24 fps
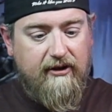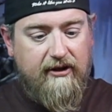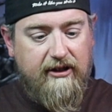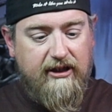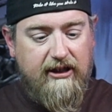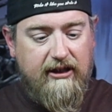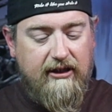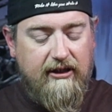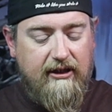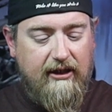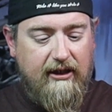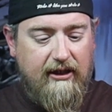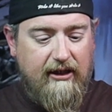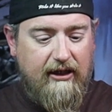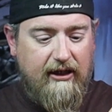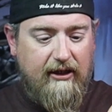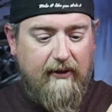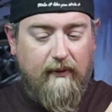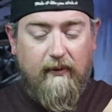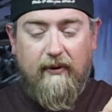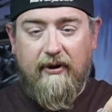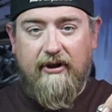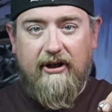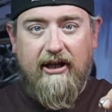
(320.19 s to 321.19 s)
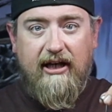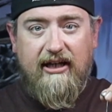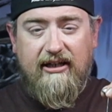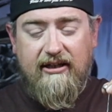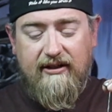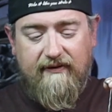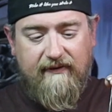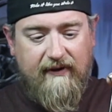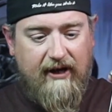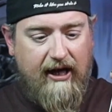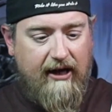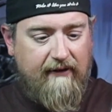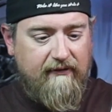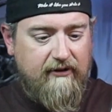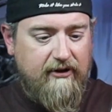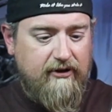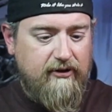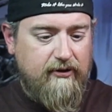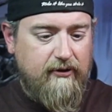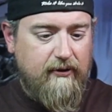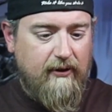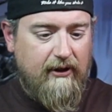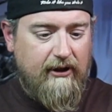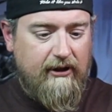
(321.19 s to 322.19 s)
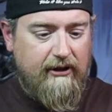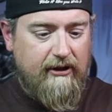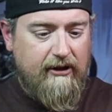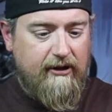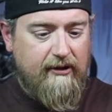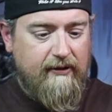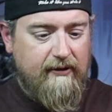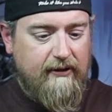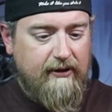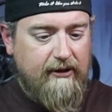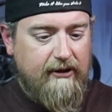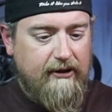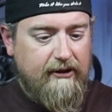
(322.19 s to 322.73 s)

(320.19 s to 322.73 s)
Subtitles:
the 195 to 200.